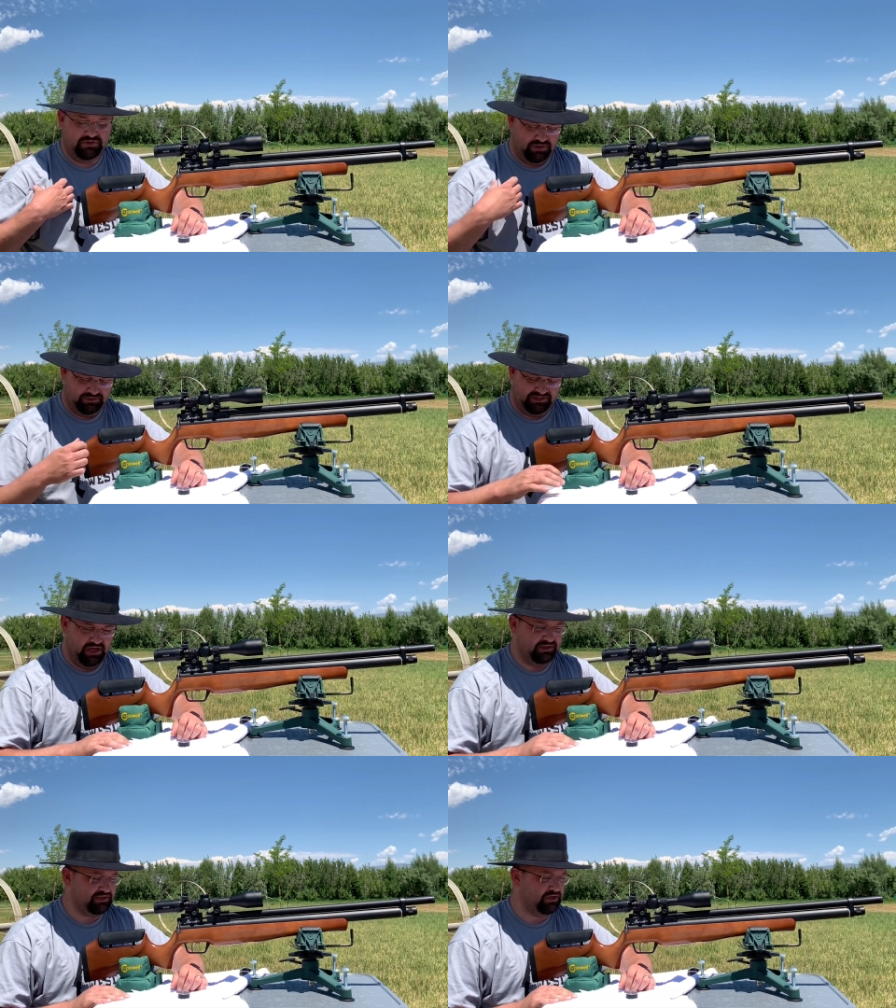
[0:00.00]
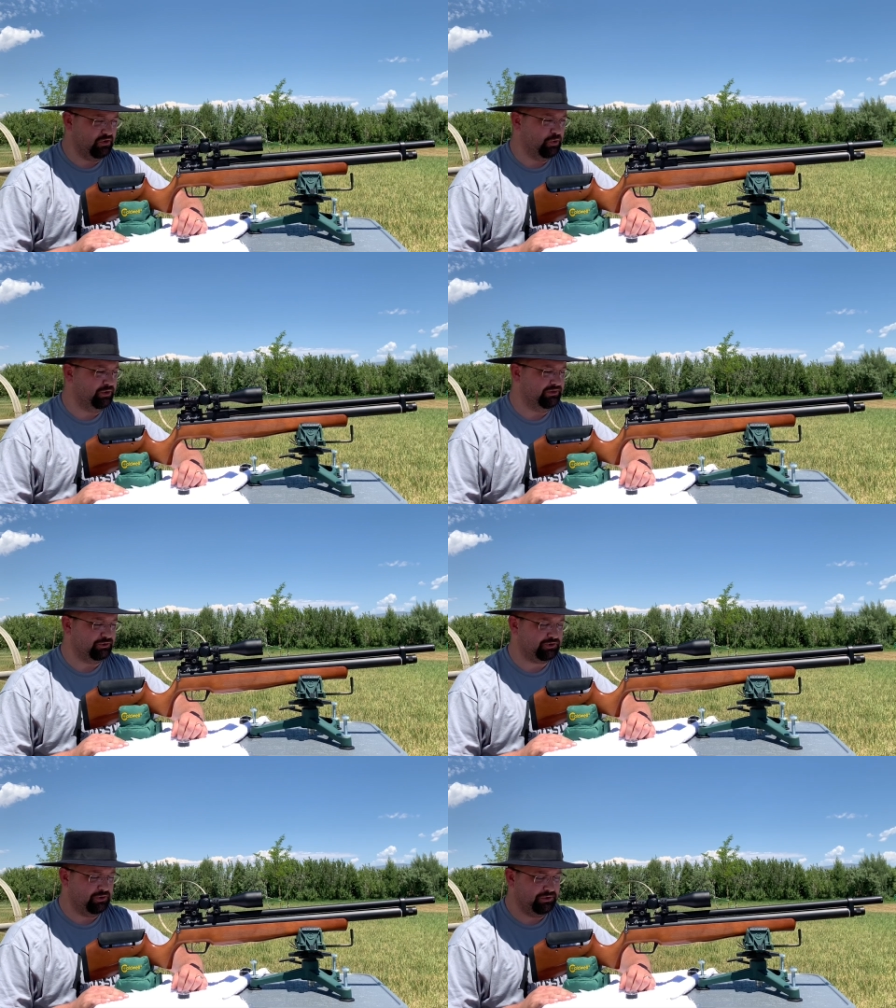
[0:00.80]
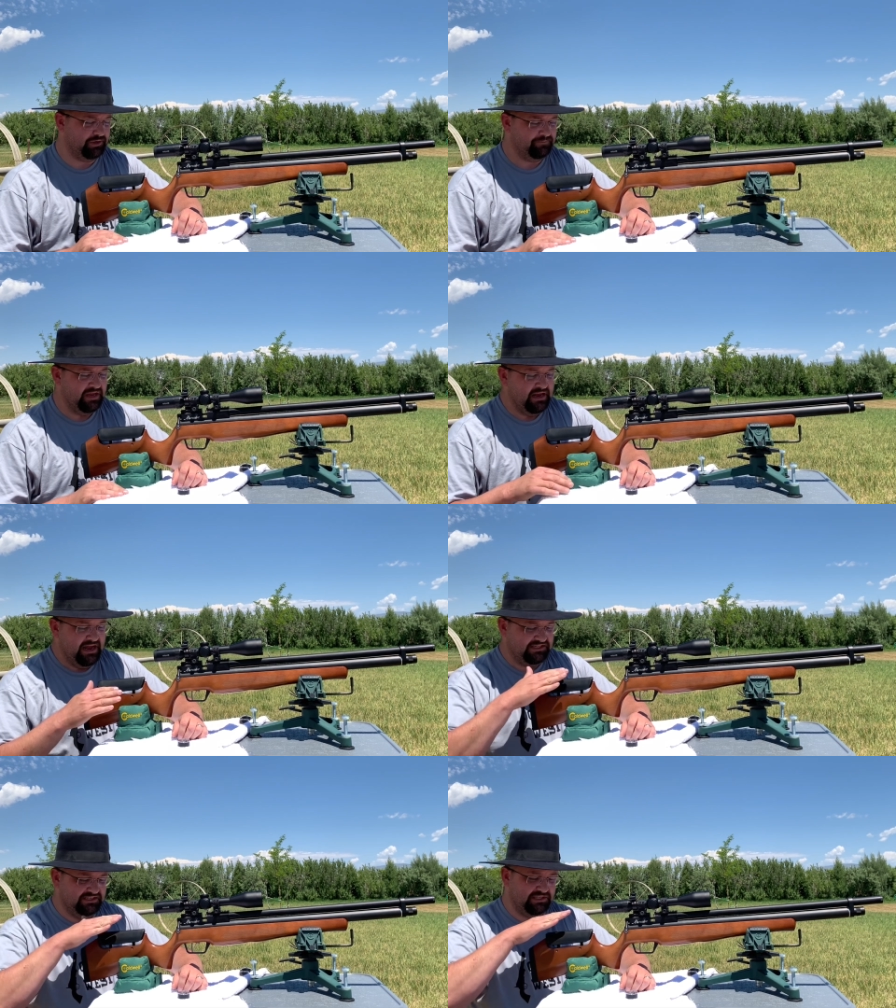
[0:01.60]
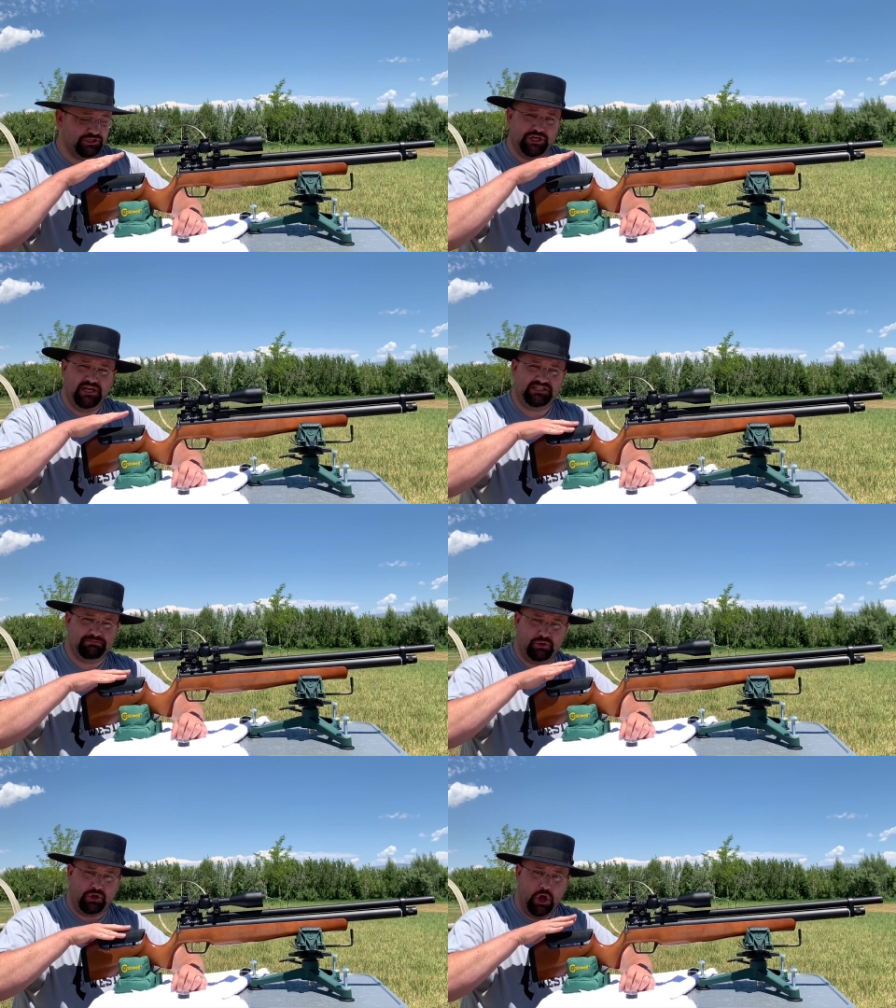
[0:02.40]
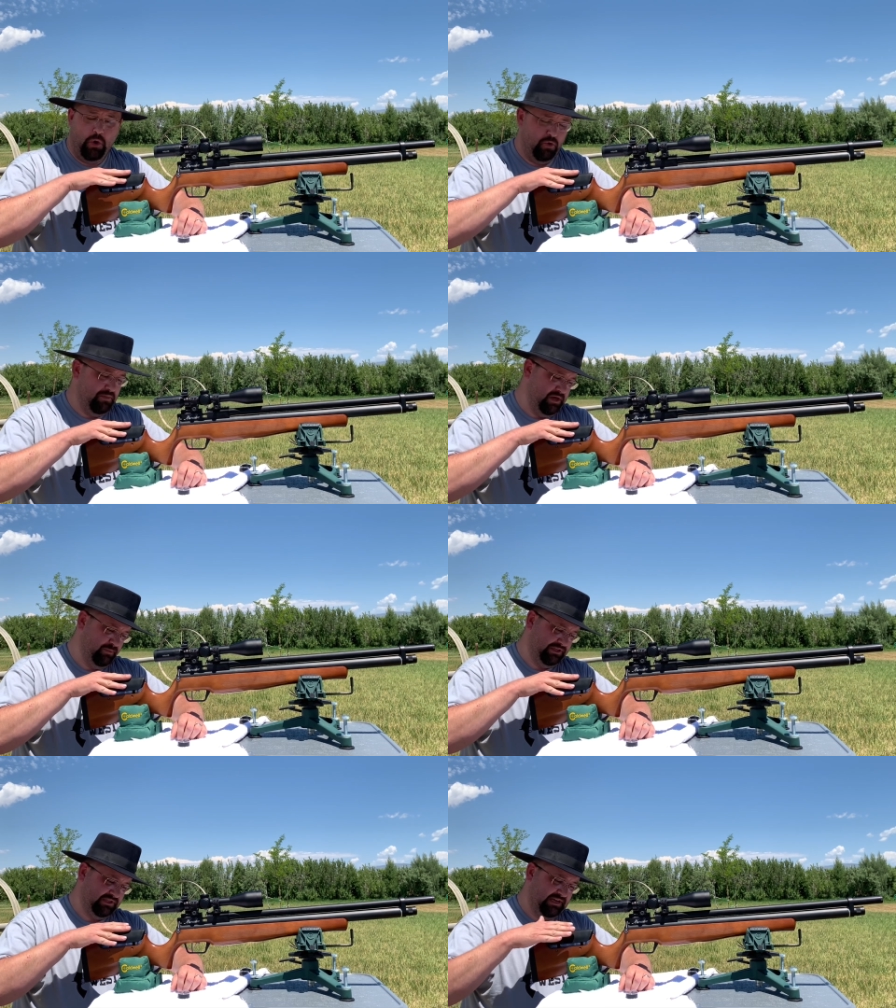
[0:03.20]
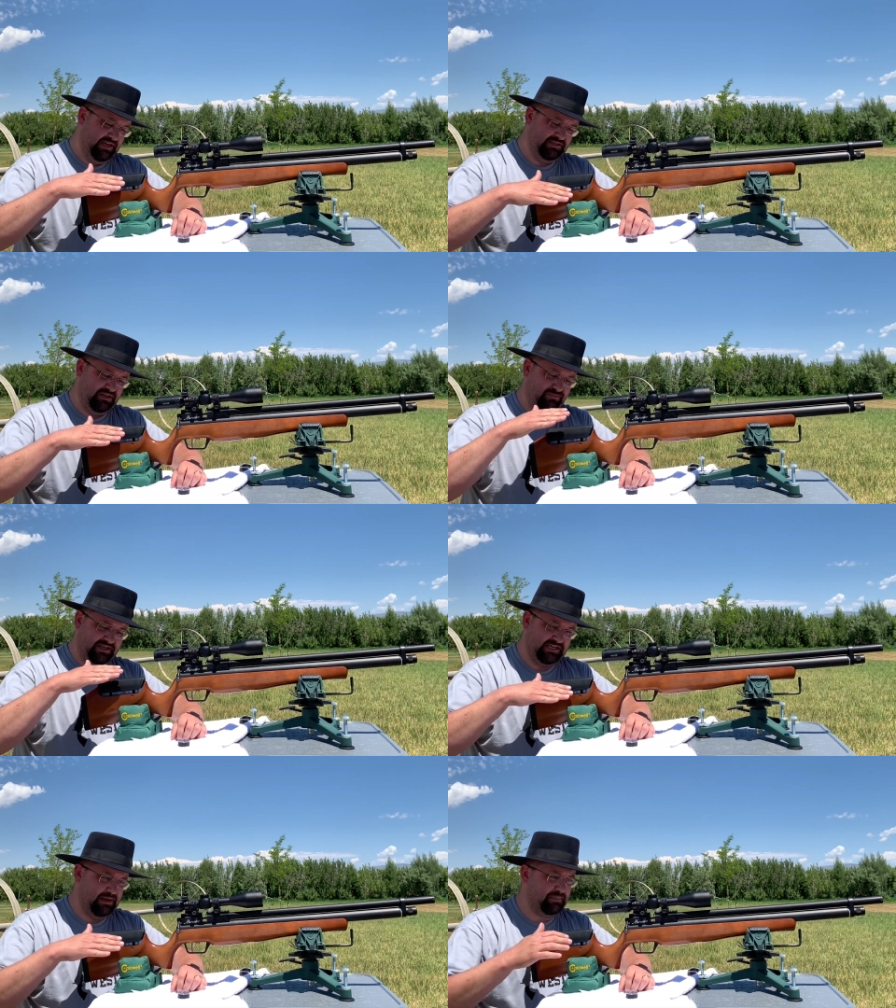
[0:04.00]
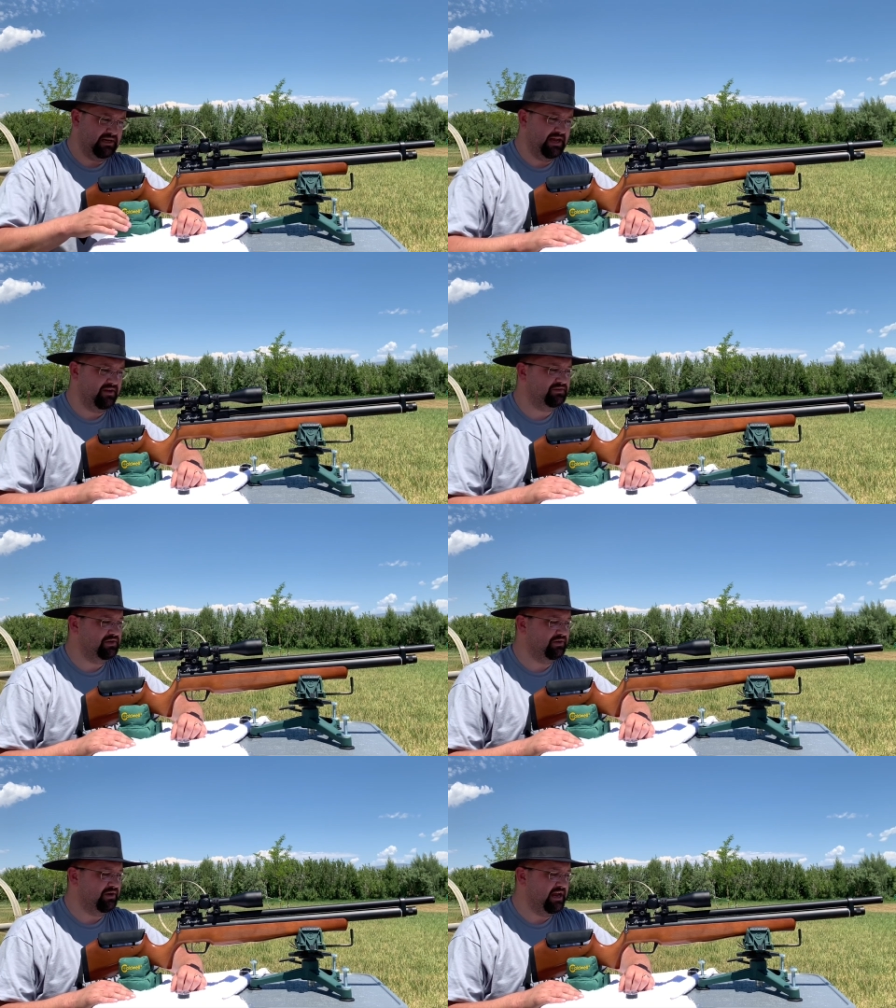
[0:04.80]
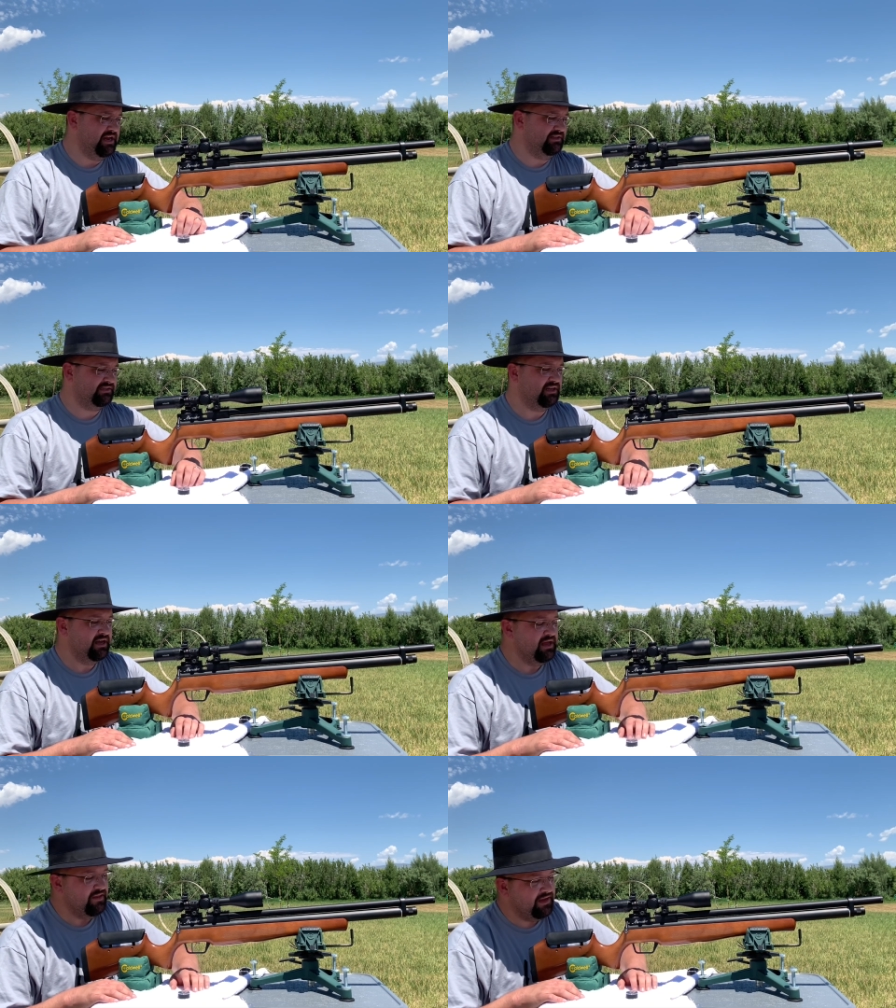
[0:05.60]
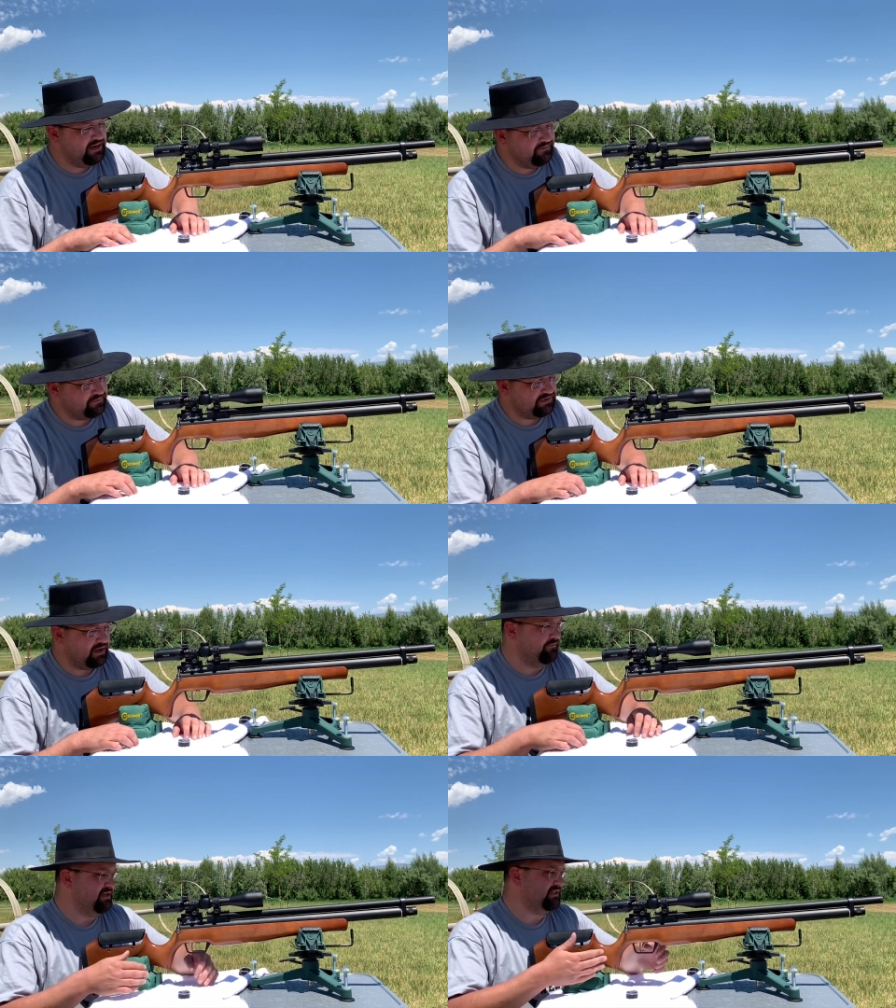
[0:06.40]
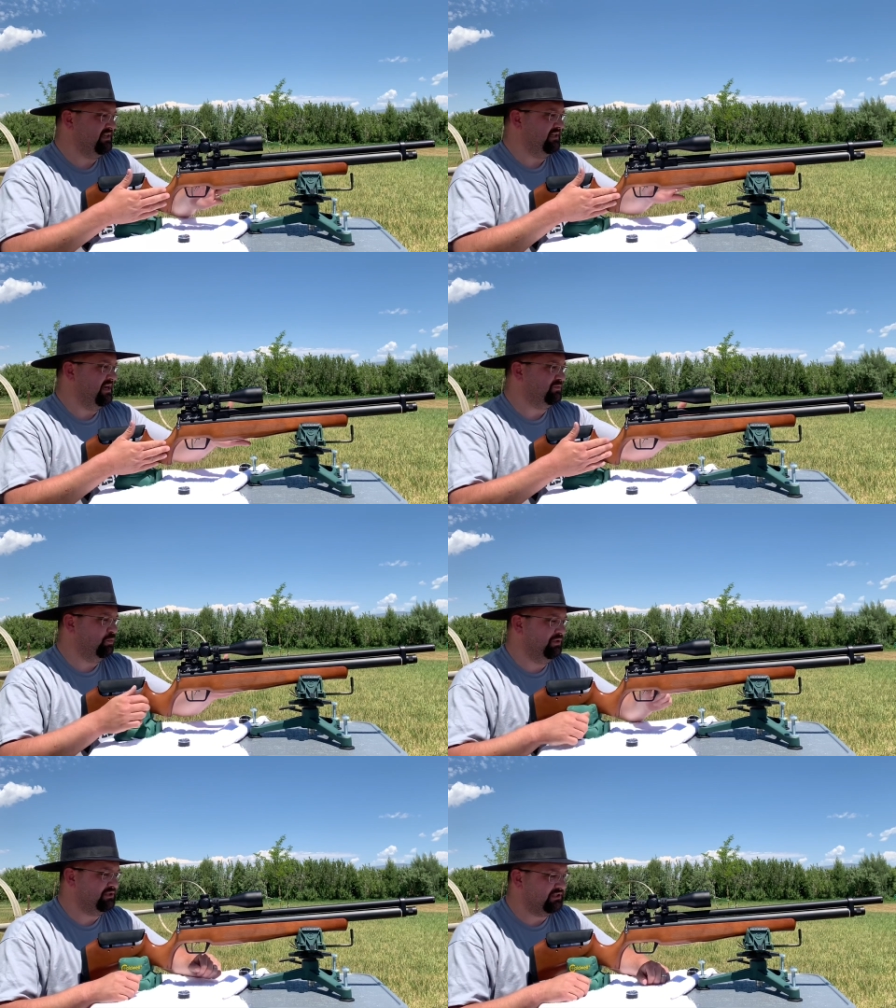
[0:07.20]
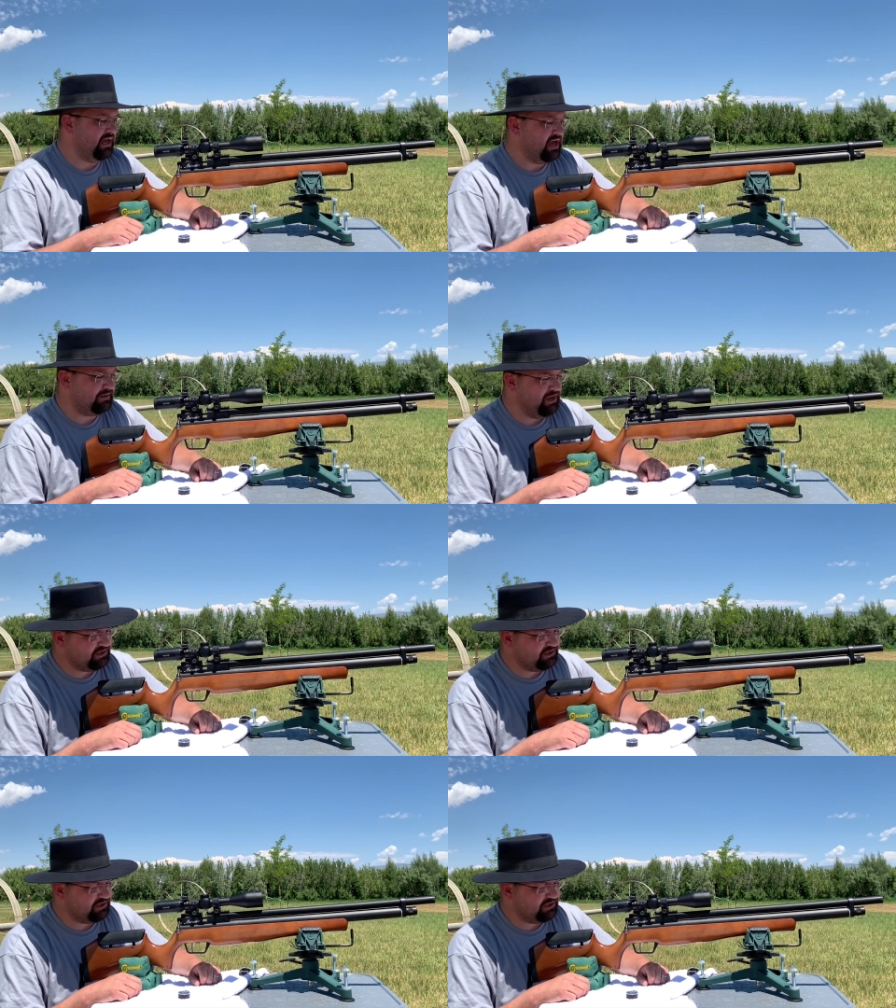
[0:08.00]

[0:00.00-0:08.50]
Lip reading: solid, secure hold on your shoulder. Has this adjustable comb, which is nice. You can raise that up and down to your needs. Then obviously the nice wood stock. I'm not